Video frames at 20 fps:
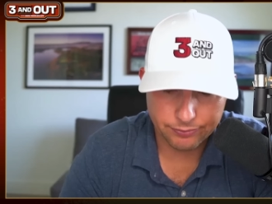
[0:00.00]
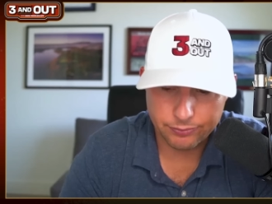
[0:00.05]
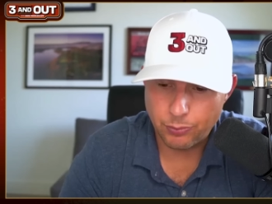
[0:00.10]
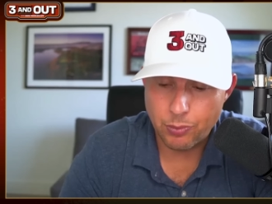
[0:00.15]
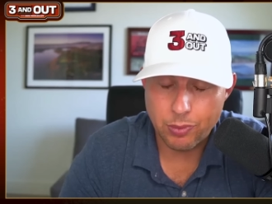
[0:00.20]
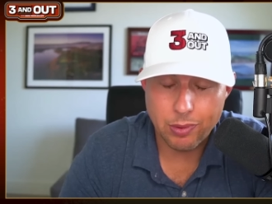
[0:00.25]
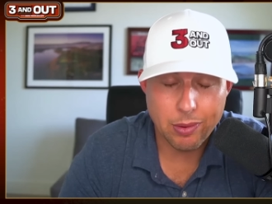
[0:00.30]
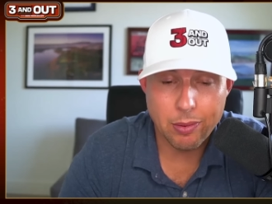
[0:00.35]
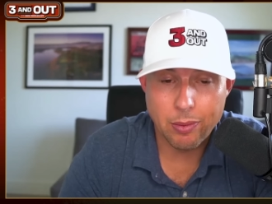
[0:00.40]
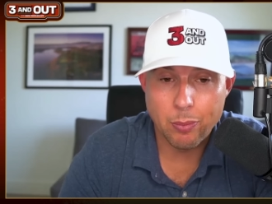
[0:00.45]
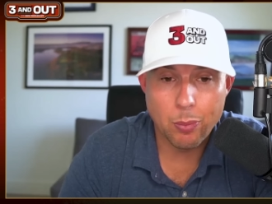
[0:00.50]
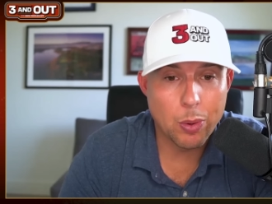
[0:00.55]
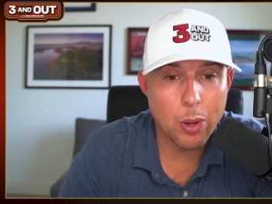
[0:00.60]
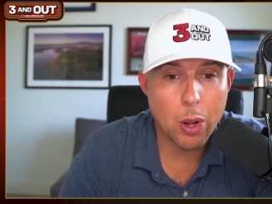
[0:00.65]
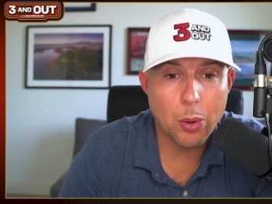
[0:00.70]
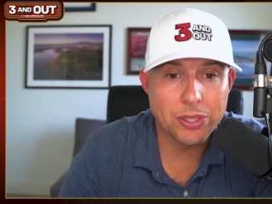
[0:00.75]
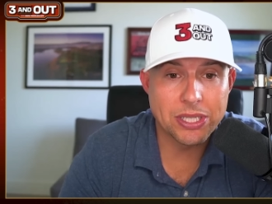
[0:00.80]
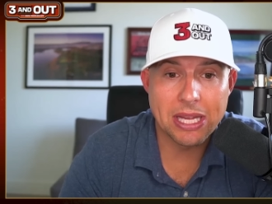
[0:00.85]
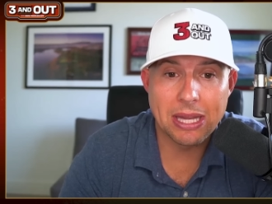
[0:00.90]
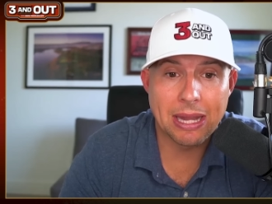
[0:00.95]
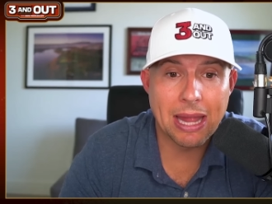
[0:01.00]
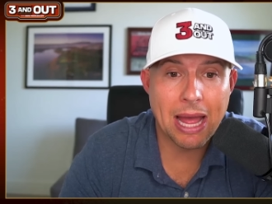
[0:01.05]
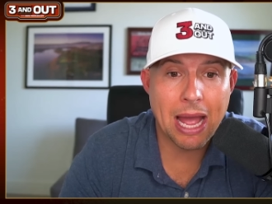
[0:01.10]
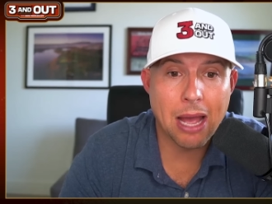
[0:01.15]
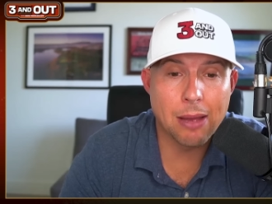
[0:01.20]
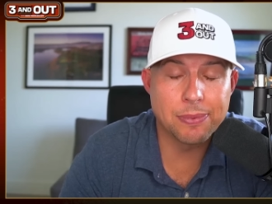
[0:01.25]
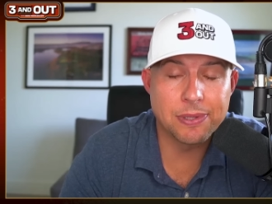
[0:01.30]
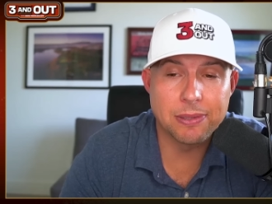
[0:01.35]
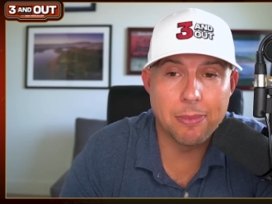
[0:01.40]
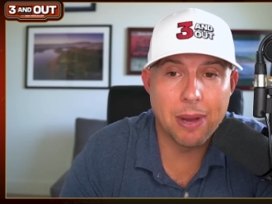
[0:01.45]
we, we always had
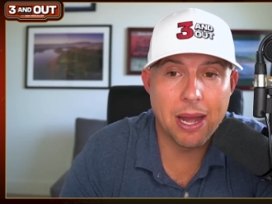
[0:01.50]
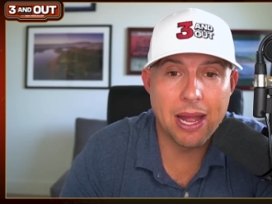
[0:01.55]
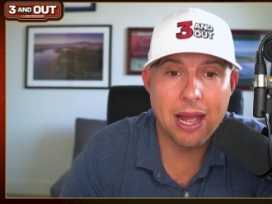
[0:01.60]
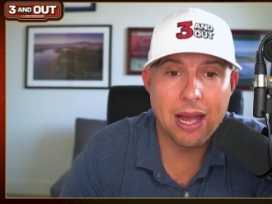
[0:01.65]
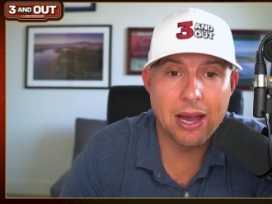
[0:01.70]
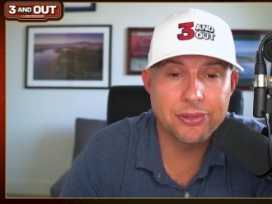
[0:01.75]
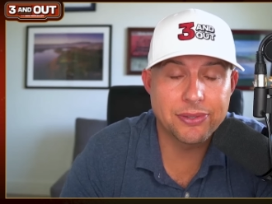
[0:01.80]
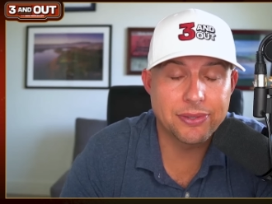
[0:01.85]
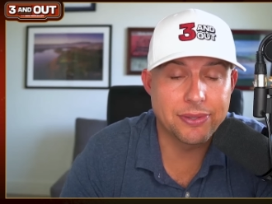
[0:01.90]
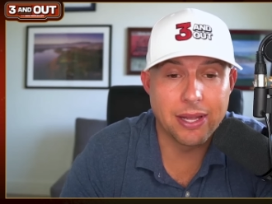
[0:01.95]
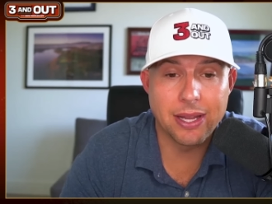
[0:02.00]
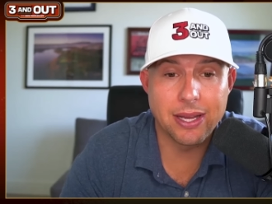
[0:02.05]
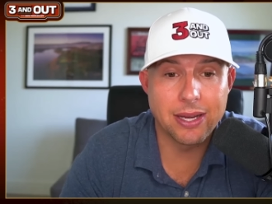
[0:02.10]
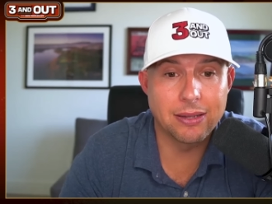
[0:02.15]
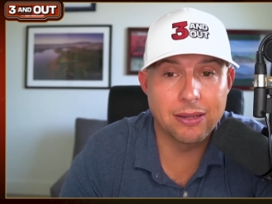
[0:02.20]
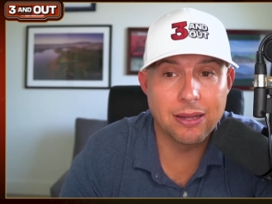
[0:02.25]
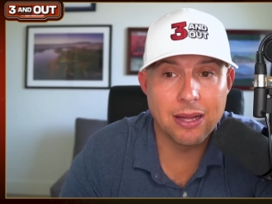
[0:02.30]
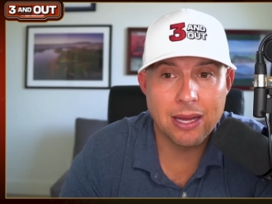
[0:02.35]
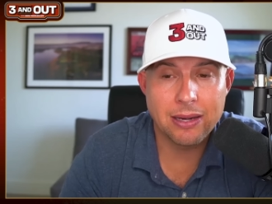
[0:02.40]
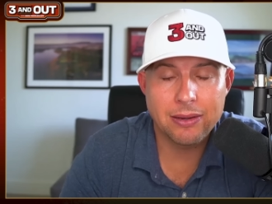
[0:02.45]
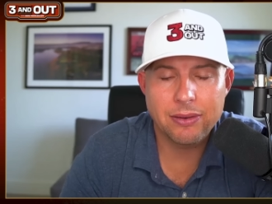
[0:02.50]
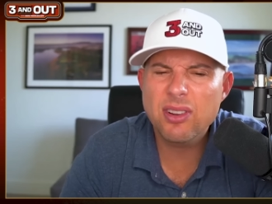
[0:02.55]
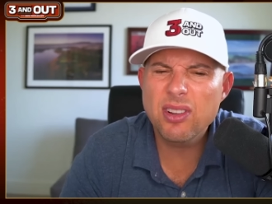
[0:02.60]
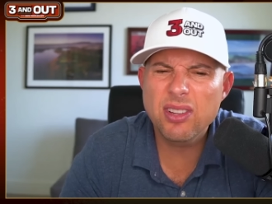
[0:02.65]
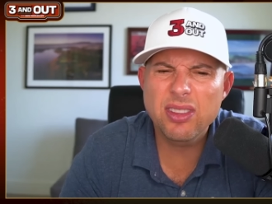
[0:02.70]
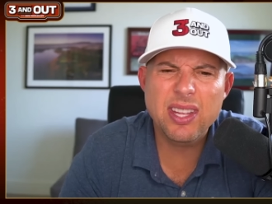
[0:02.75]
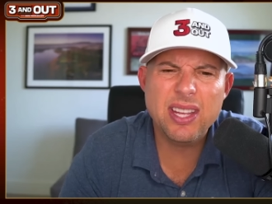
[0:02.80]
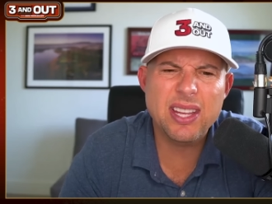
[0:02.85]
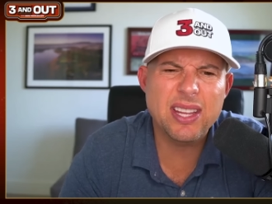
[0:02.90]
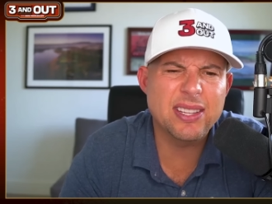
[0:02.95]
labs in my house and they eat a lot.
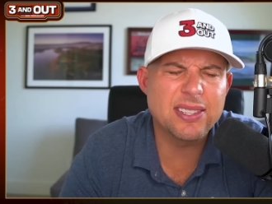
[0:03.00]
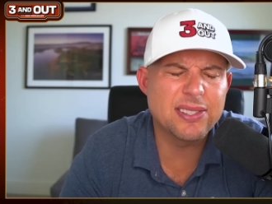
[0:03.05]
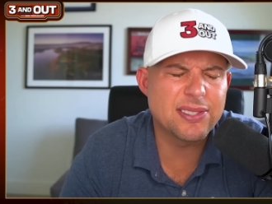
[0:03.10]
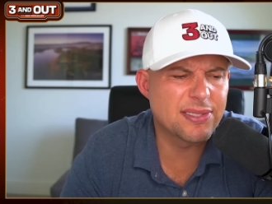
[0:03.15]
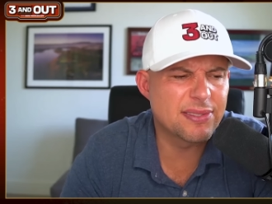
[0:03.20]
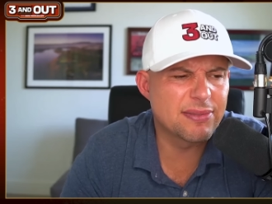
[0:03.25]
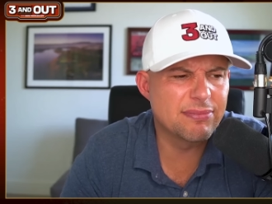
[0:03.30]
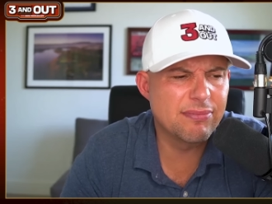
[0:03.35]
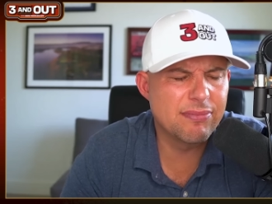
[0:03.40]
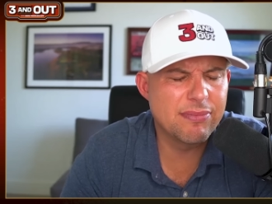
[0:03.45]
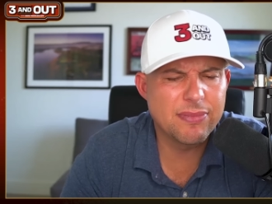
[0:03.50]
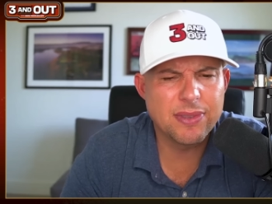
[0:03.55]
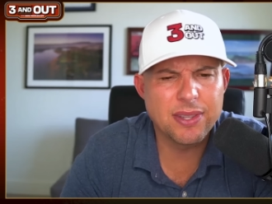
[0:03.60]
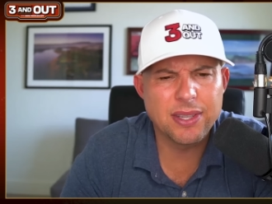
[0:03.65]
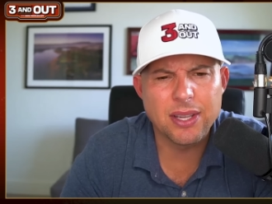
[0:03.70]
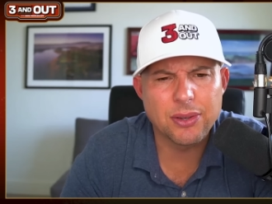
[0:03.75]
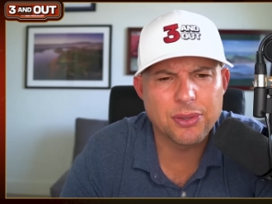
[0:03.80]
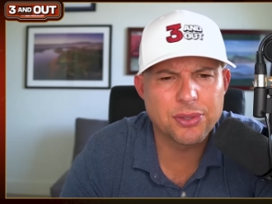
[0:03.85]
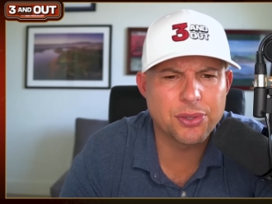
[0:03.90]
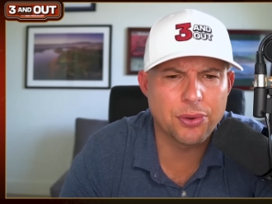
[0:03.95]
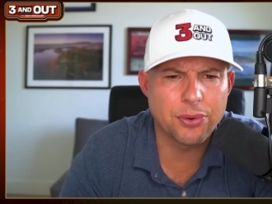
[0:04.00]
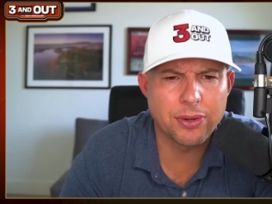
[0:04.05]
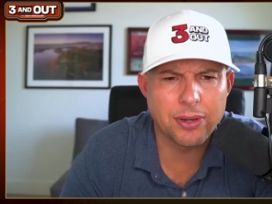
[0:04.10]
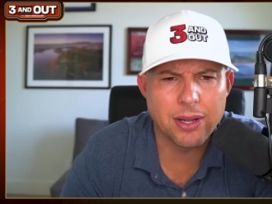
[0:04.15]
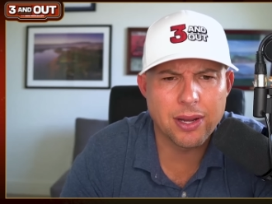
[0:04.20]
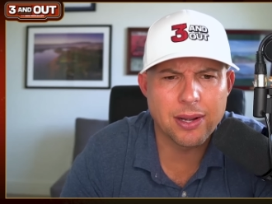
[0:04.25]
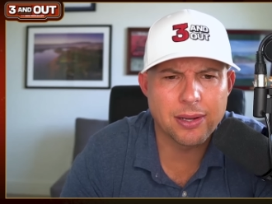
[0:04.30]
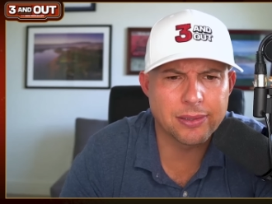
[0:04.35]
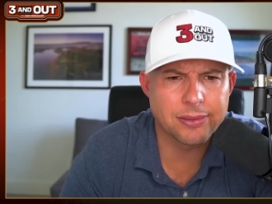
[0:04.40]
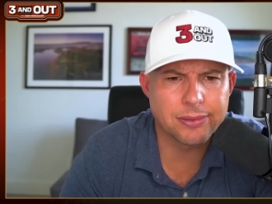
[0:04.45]
Good thing is, you know, certain
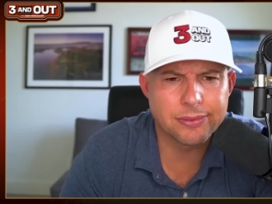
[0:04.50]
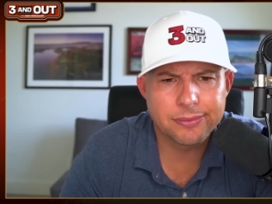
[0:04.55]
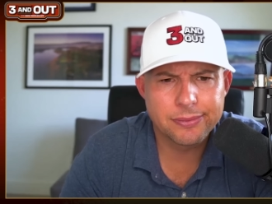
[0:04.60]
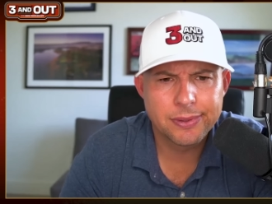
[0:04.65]
dogs